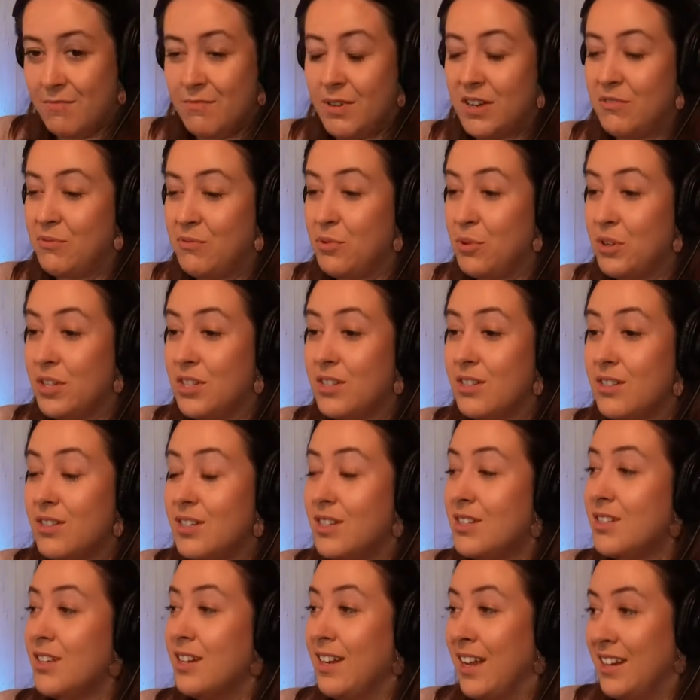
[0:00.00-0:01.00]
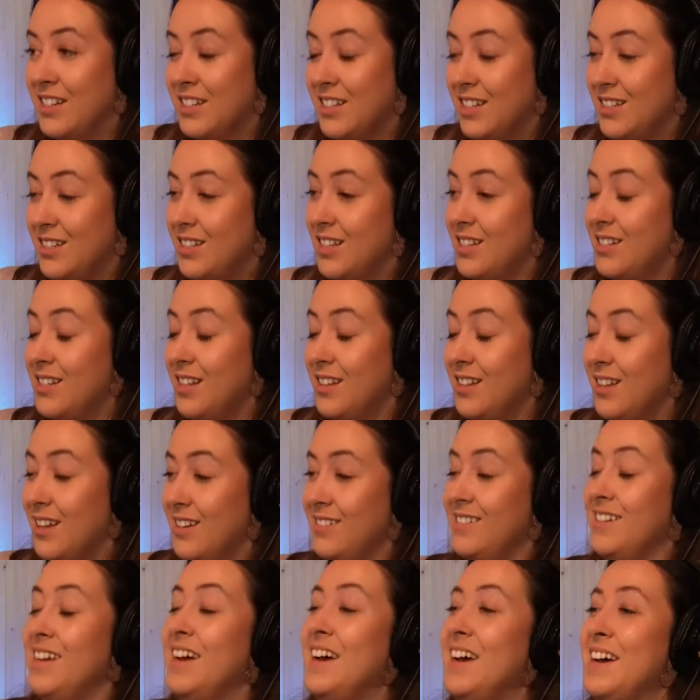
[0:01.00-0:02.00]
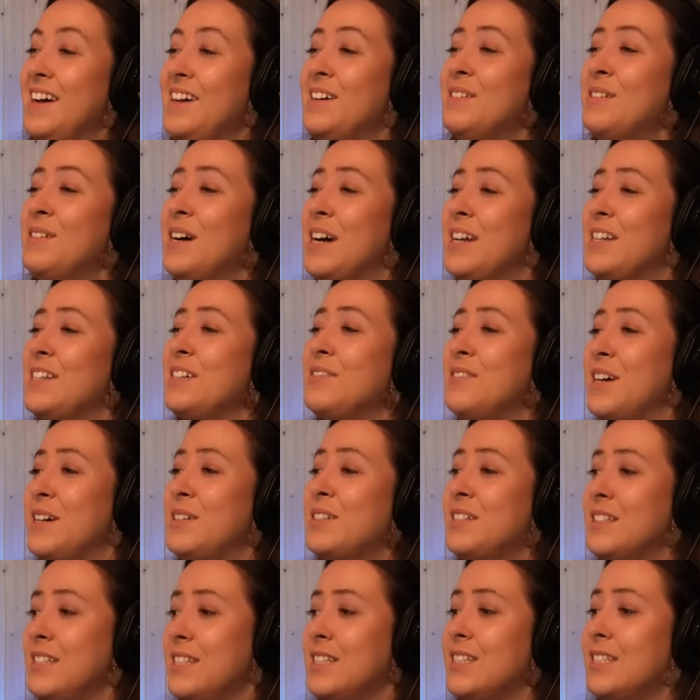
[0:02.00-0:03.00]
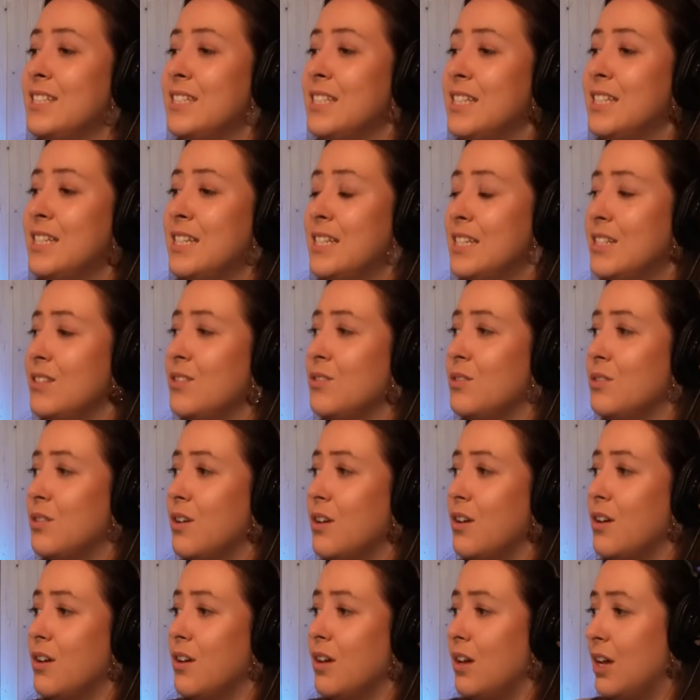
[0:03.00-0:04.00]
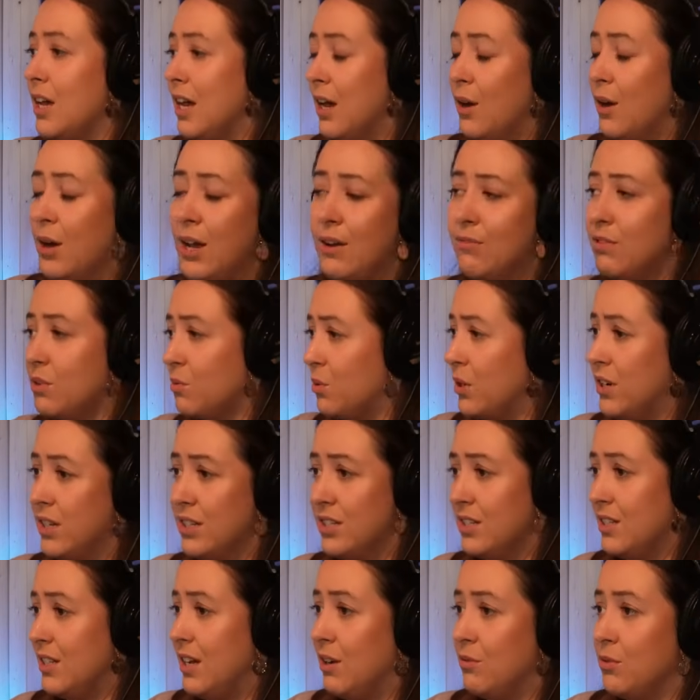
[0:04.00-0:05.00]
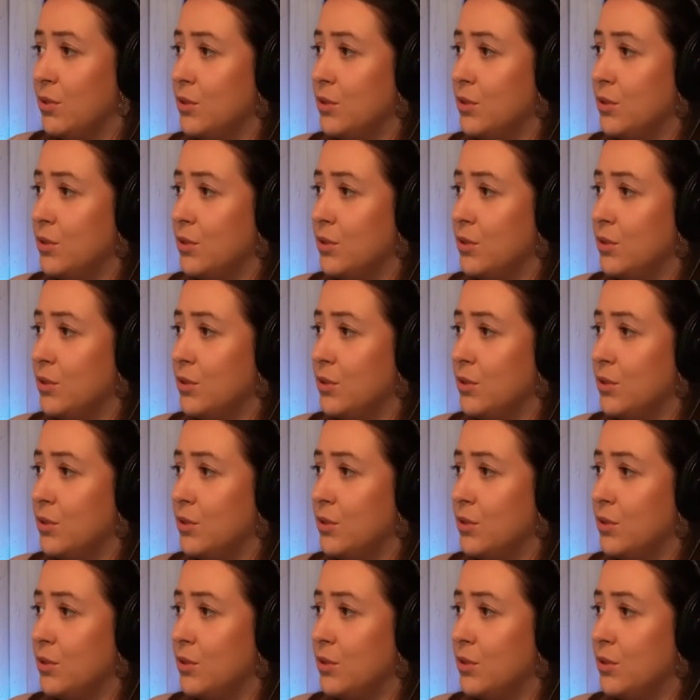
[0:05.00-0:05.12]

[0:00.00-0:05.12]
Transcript: my voice disconnected as I said that. I love how connected he is, how everyone is in that